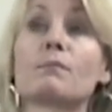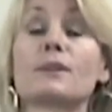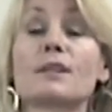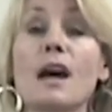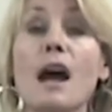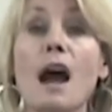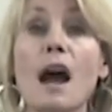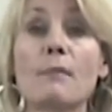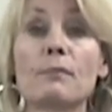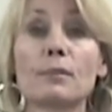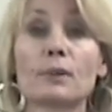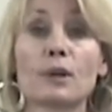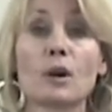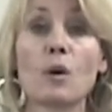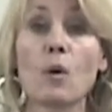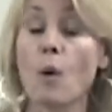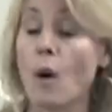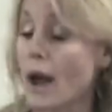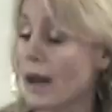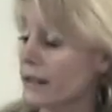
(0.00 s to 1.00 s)
top
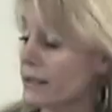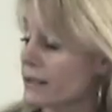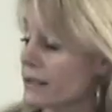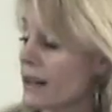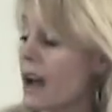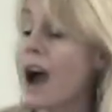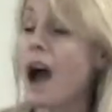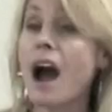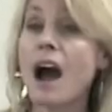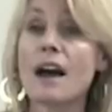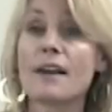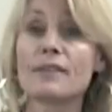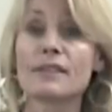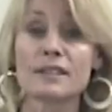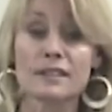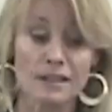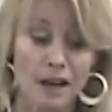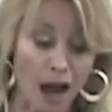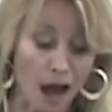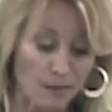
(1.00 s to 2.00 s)
requests on
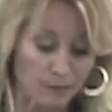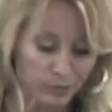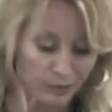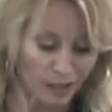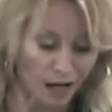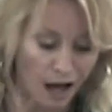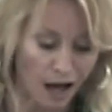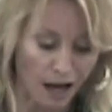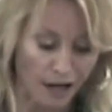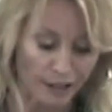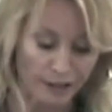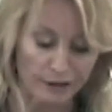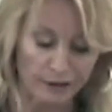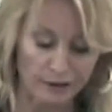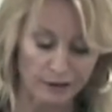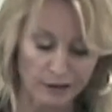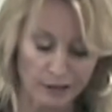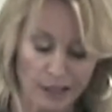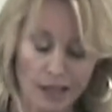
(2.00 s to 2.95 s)
the top line.